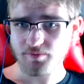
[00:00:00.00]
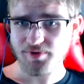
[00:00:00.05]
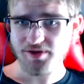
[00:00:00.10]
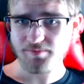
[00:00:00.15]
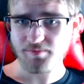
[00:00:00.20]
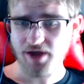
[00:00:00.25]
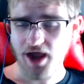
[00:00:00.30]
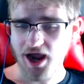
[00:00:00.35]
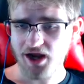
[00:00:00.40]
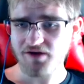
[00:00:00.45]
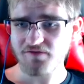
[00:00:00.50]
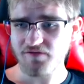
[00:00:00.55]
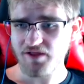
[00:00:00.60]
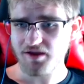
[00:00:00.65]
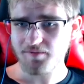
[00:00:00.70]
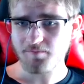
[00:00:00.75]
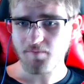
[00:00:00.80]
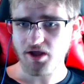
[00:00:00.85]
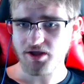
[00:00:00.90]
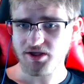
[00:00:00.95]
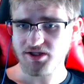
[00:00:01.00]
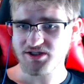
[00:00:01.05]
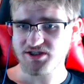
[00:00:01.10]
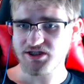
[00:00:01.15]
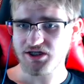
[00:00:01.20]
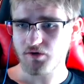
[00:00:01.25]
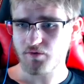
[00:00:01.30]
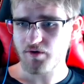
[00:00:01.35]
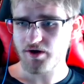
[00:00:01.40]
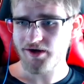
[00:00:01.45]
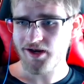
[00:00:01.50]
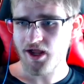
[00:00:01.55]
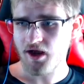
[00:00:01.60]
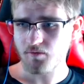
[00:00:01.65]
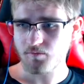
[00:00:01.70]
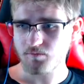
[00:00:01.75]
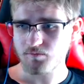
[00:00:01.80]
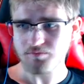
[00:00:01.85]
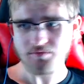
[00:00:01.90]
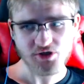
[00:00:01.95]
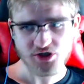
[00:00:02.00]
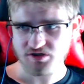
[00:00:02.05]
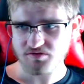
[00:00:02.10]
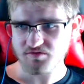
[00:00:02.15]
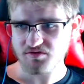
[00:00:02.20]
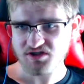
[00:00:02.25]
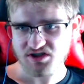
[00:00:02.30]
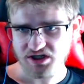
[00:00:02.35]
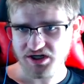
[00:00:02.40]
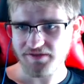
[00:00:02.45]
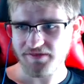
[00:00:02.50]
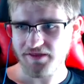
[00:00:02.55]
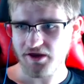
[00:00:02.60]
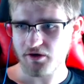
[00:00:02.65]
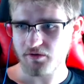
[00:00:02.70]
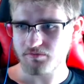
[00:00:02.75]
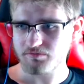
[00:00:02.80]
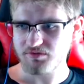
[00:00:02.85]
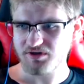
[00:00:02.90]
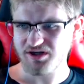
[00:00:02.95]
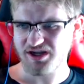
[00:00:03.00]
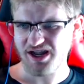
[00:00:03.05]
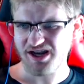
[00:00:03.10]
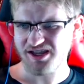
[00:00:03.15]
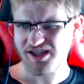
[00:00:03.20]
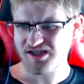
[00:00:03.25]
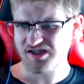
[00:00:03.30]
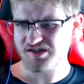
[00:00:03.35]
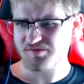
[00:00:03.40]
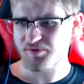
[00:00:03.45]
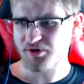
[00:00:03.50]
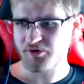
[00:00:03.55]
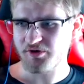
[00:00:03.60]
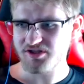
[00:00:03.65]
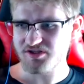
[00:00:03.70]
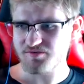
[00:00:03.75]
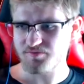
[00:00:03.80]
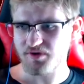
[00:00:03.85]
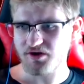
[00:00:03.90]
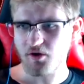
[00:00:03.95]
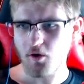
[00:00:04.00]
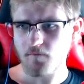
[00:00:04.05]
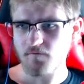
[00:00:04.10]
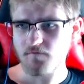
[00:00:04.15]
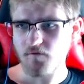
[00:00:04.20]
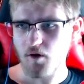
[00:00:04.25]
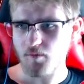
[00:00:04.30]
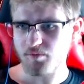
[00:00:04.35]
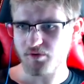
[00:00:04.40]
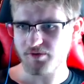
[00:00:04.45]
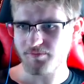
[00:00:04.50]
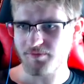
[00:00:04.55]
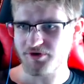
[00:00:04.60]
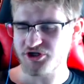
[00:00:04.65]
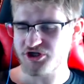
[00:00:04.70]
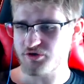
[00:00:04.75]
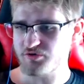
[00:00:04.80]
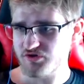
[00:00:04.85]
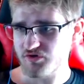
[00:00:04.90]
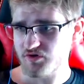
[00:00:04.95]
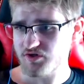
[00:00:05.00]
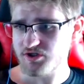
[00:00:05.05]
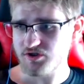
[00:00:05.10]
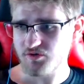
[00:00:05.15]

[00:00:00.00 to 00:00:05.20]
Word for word: be kind of like Mike and Sarah right now, just sitting there, getting experience, but overall pretty much useless,